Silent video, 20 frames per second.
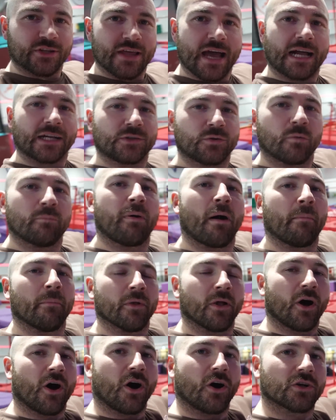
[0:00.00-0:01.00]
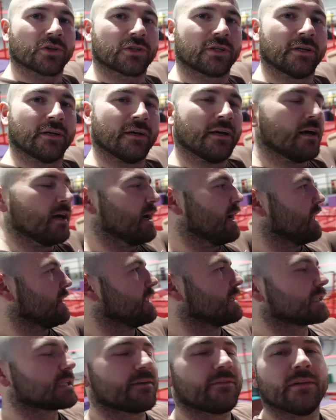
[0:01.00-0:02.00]
the actual pommel horse.
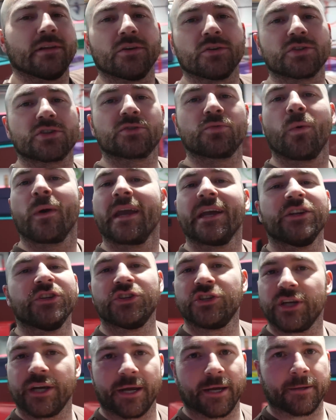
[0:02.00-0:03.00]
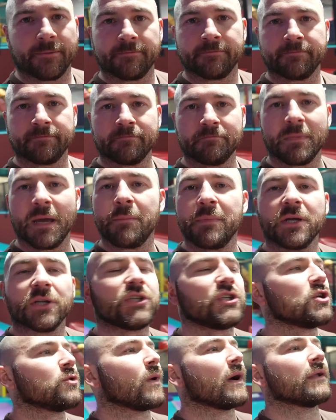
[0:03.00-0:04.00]
Let's have a little swinging shear. Maybe a
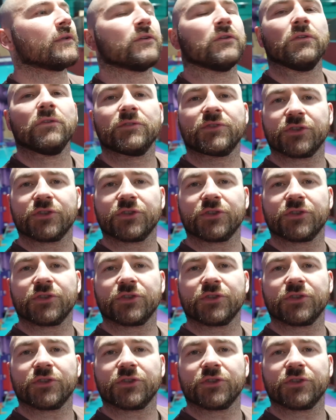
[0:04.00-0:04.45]
two-handled